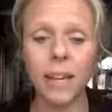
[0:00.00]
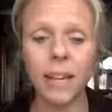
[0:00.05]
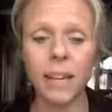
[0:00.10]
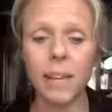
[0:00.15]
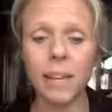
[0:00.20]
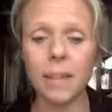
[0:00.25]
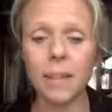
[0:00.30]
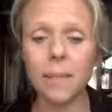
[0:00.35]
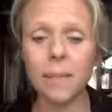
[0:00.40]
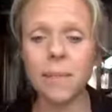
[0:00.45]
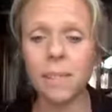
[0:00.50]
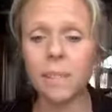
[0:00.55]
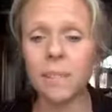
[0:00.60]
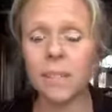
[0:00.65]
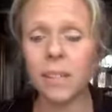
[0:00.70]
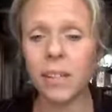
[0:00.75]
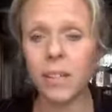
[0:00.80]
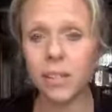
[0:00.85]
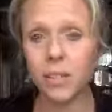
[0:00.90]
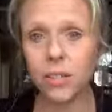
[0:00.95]
um,
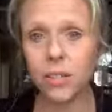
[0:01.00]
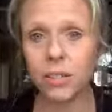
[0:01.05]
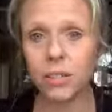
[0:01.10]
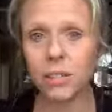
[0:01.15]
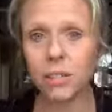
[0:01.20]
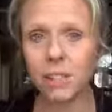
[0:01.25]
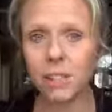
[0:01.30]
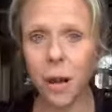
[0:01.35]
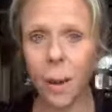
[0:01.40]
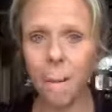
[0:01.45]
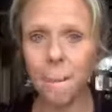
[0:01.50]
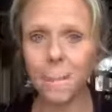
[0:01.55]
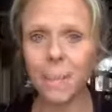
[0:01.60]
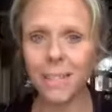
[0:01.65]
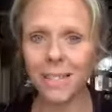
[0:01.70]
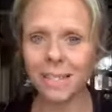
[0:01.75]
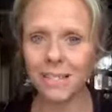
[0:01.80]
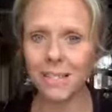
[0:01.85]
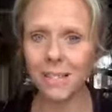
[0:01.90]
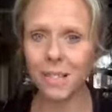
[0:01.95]
and just to start
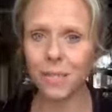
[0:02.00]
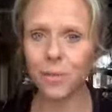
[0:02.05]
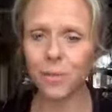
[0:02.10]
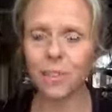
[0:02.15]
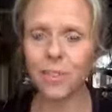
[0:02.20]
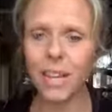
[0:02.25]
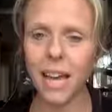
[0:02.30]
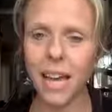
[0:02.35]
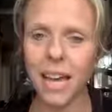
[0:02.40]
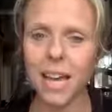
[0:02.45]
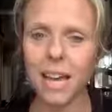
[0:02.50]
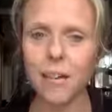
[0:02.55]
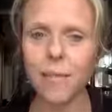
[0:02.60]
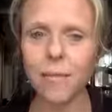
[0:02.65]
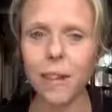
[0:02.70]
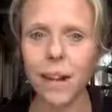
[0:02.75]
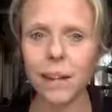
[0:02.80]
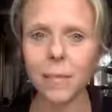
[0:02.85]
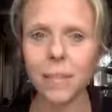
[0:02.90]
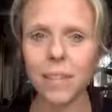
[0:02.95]
building your day
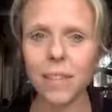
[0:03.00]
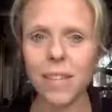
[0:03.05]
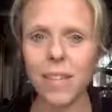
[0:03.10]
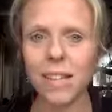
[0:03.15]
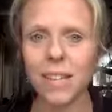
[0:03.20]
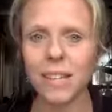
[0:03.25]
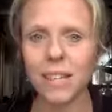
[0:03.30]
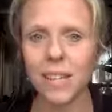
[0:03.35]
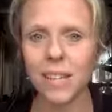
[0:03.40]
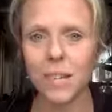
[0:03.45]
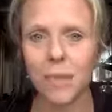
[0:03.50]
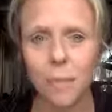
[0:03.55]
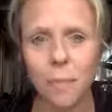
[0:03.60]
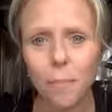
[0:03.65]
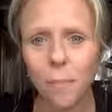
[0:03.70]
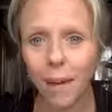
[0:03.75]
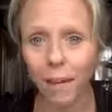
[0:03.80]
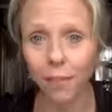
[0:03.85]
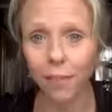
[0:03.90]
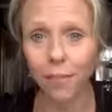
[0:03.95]
around things that you
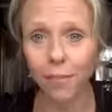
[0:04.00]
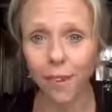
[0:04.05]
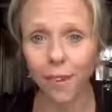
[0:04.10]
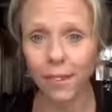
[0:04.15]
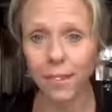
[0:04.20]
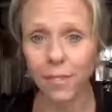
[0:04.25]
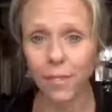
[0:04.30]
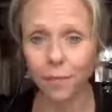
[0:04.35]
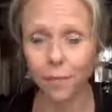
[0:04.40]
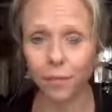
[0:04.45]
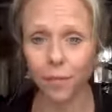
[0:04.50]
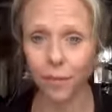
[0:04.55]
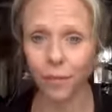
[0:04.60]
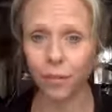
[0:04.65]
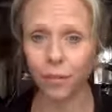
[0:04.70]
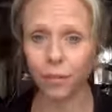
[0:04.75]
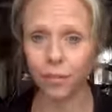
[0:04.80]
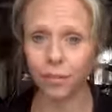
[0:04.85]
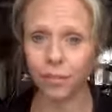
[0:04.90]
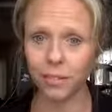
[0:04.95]
might find
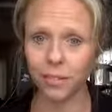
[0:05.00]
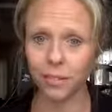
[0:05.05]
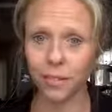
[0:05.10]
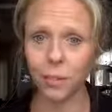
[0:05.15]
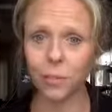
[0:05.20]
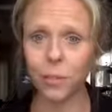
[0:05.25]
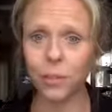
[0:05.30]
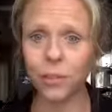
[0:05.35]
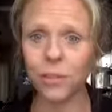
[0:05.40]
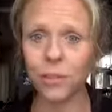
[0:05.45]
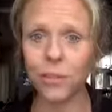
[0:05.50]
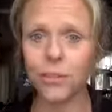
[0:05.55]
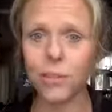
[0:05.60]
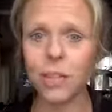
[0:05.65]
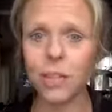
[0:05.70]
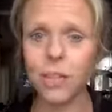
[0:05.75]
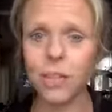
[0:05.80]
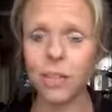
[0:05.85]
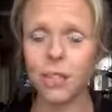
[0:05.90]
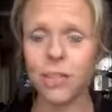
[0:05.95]
difficult. You will
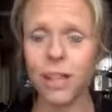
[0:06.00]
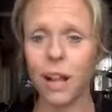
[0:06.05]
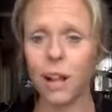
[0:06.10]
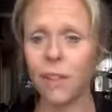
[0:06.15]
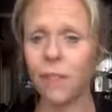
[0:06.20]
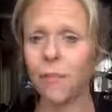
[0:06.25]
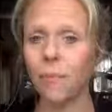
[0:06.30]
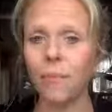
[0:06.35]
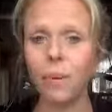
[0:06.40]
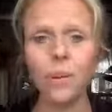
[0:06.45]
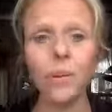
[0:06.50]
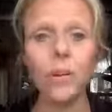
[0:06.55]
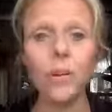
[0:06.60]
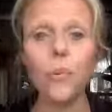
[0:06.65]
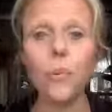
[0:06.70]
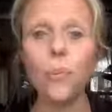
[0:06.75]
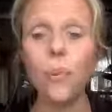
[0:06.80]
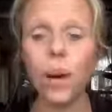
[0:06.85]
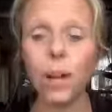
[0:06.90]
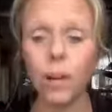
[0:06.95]
stretch yourself, but
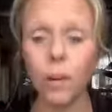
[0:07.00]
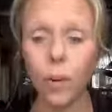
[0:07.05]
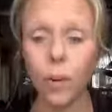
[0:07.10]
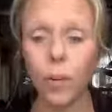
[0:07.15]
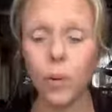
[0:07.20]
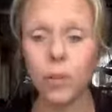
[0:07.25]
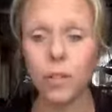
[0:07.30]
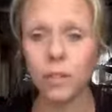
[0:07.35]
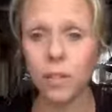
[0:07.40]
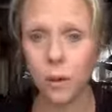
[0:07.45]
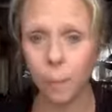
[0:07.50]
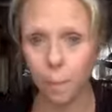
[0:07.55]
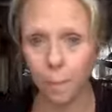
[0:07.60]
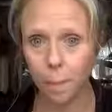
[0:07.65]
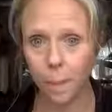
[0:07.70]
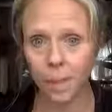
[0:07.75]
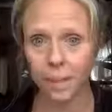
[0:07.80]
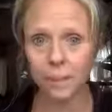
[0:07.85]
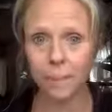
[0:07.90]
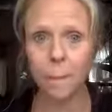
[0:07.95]
you will also
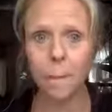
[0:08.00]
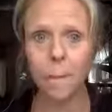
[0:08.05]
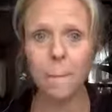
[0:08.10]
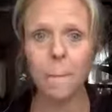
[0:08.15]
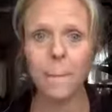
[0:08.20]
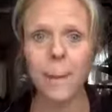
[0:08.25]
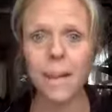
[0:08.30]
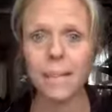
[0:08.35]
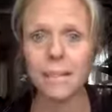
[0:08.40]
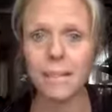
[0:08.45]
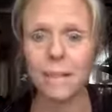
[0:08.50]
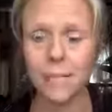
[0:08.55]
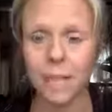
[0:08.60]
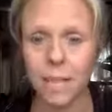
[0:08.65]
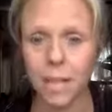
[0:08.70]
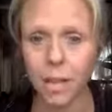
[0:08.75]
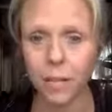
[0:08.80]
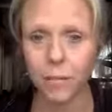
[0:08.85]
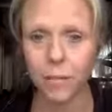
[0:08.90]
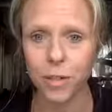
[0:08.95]
build massive
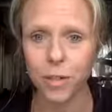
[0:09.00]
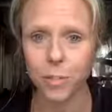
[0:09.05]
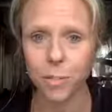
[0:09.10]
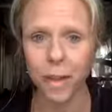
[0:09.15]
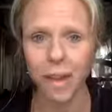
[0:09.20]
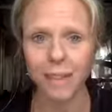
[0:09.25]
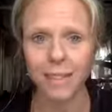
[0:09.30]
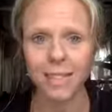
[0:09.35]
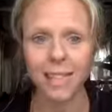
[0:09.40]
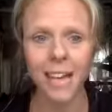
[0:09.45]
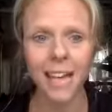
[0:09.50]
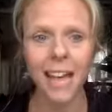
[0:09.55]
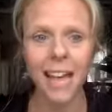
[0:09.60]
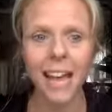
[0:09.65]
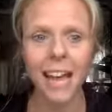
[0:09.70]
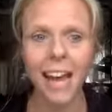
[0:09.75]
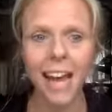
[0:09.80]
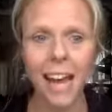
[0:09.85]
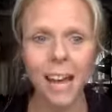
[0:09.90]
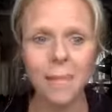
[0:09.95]
self respect
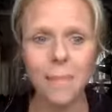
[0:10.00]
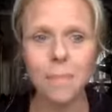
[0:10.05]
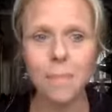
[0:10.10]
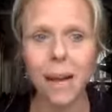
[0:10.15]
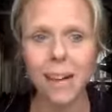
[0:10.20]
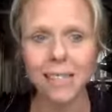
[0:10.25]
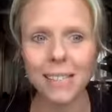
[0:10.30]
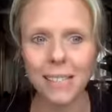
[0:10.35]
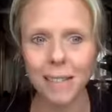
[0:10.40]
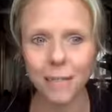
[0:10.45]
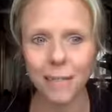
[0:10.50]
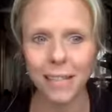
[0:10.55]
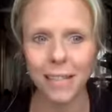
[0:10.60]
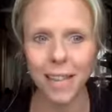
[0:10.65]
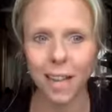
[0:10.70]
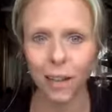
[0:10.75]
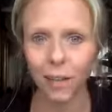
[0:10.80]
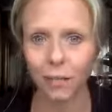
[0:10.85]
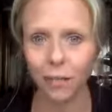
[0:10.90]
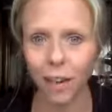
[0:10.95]
and massive
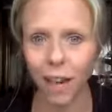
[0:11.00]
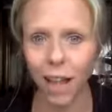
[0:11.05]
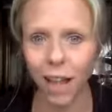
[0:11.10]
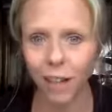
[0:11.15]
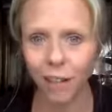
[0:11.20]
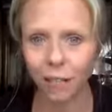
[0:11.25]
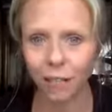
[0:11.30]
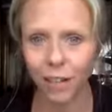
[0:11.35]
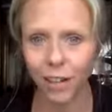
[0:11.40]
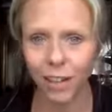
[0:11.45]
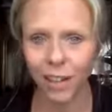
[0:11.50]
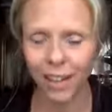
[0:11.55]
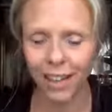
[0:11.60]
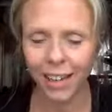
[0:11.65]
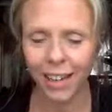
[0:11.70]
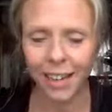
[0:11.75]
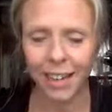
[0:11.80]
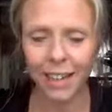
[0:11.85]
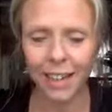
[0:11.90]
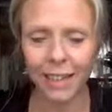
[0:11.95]
self love.
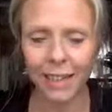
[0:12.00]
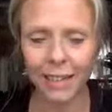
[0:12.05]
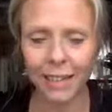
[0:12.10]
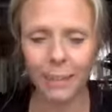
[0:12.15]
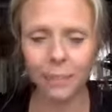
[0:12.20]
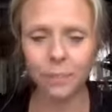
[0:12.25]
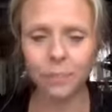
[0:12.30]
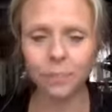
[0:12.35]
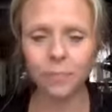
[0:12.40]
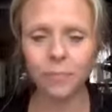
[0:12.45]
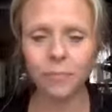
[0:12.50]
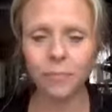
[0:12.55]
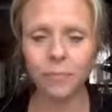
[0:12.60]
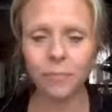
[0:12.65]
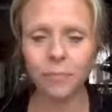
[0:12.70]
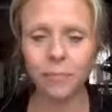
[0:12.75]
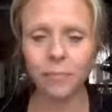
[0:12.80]
Um,